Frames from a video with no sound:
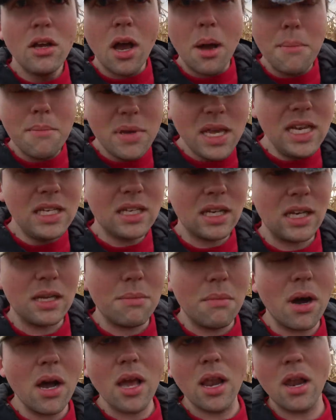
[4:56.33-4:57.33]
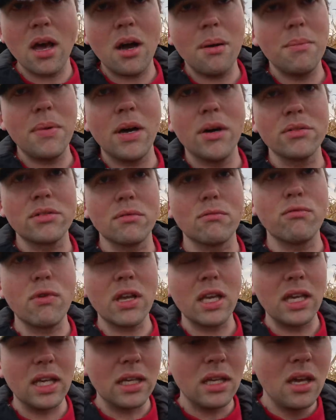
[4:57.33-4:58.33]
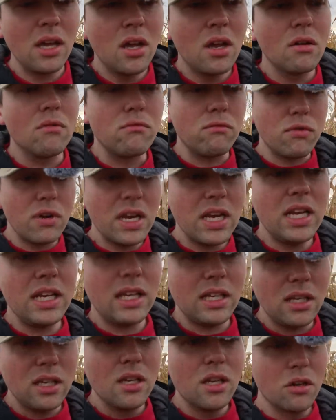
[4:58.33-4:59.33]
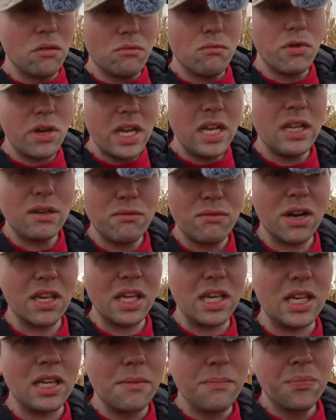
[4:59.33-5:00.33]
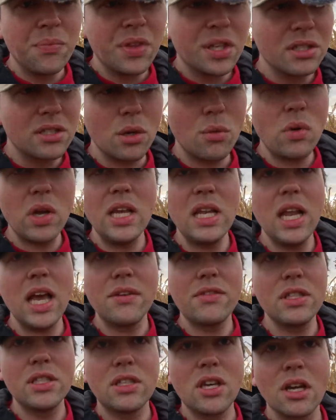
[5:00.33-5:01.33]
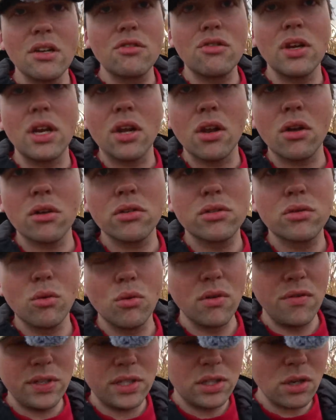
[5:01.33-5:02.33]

Immediately, my alarm bells are ringing really, really ringing. So he left his country and lost all of his